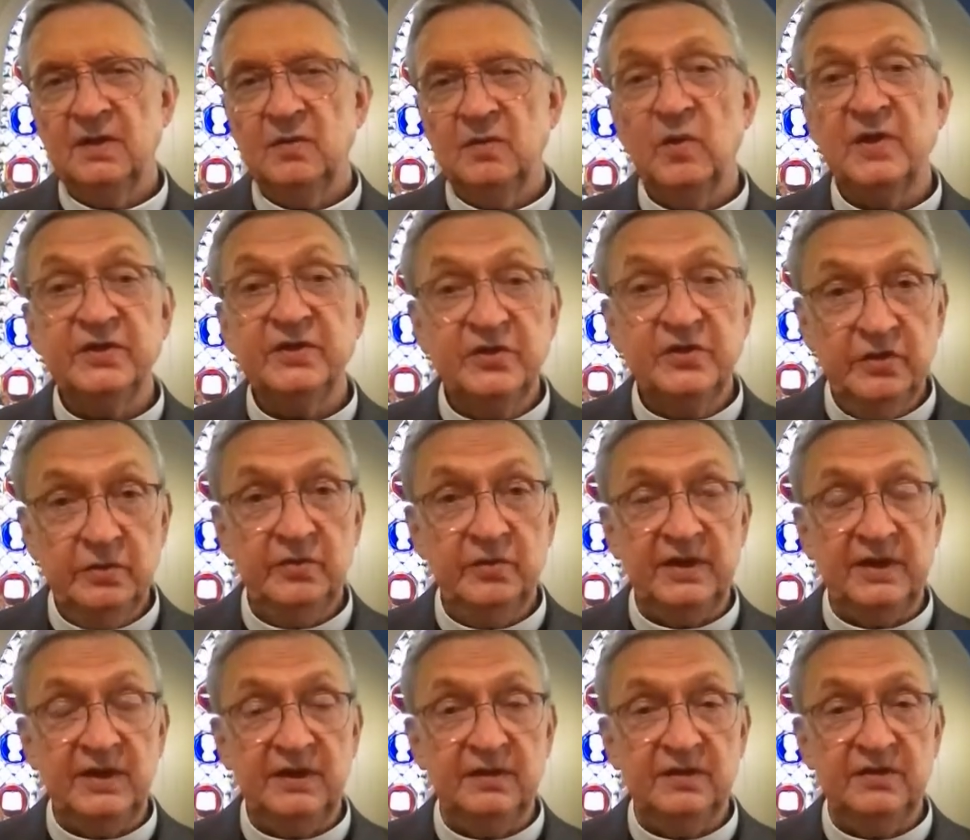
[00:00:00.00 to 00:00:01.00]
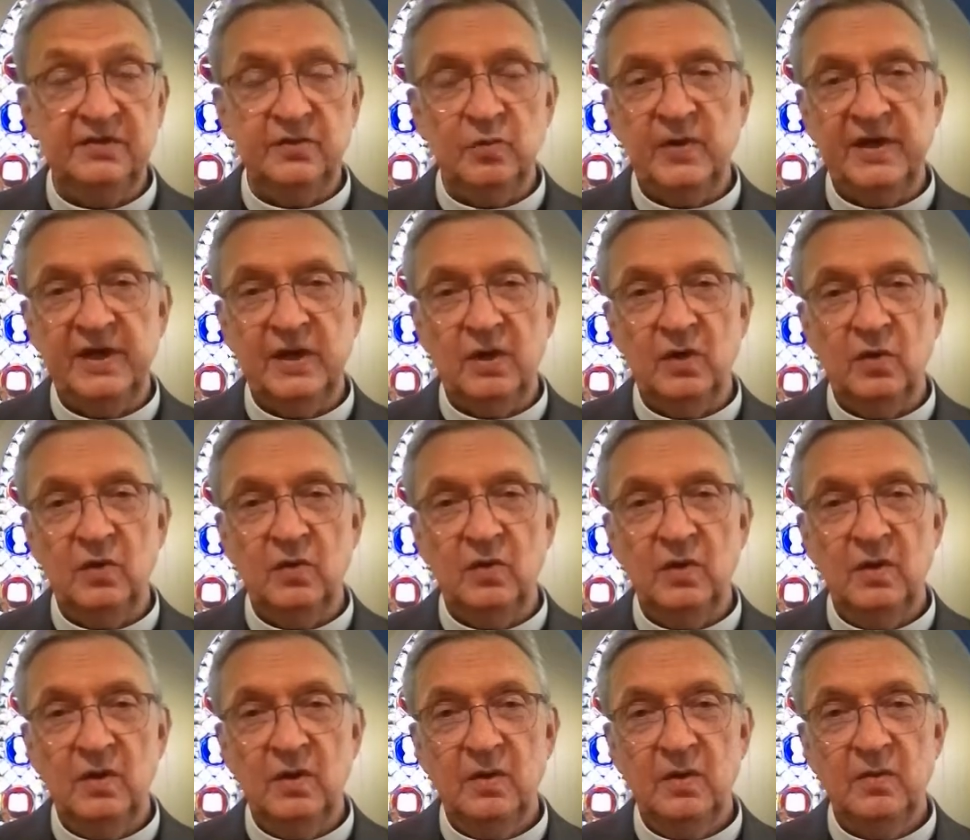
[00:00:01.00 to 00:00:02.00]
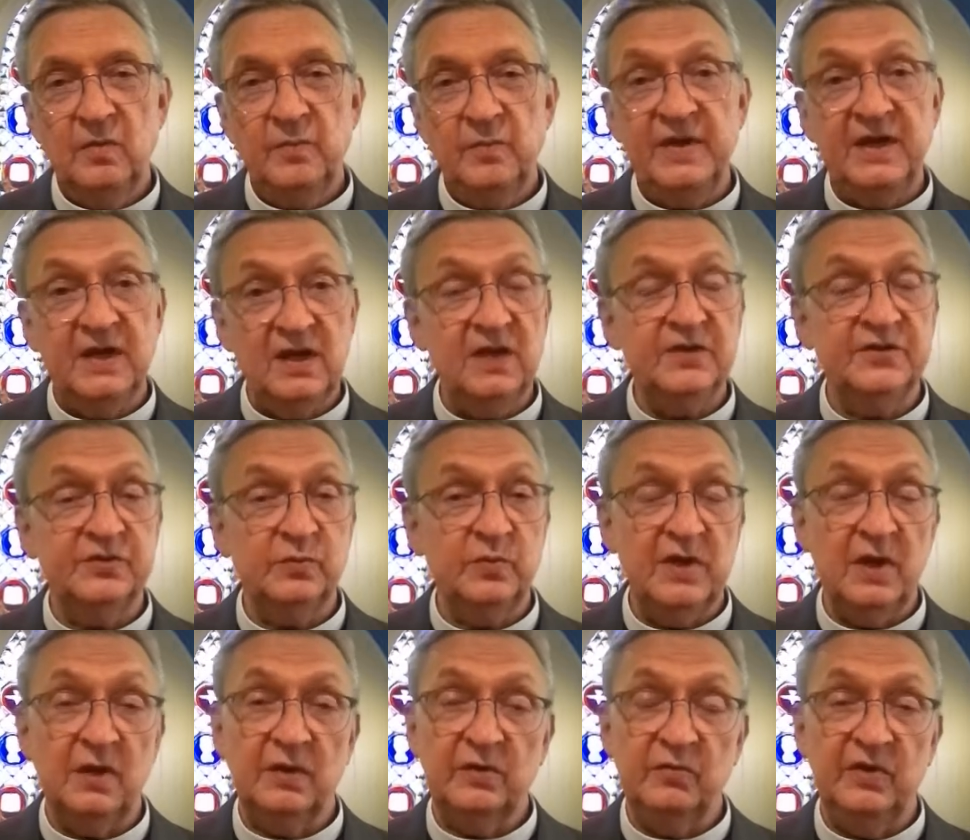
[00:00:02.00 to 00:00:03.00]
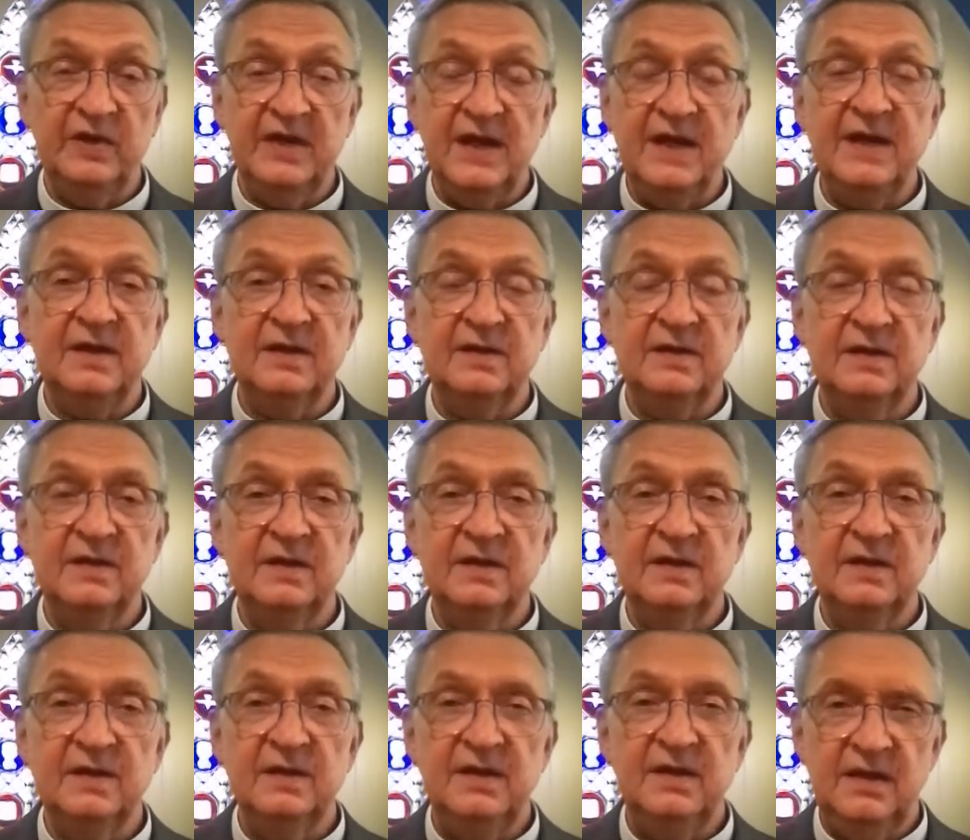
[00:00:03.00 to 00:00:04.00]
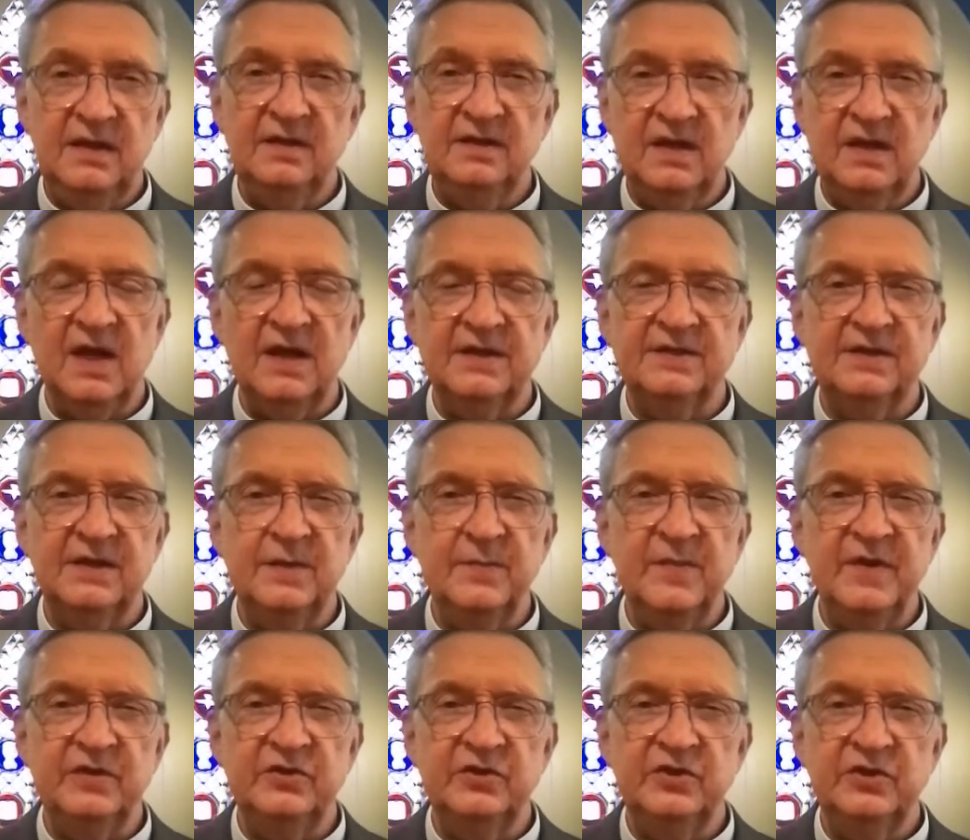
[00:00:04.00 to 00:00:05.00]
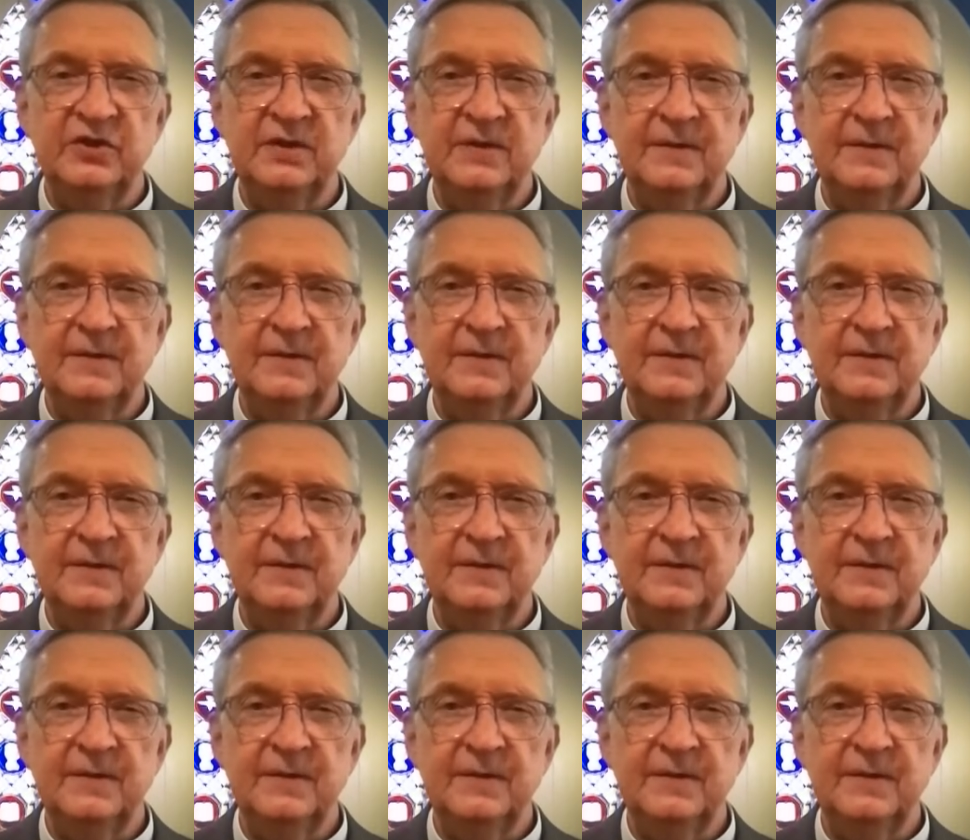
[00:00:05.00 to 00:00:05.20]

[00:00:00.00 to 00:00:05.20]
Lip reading: what duty do we owe because we are created in God's image?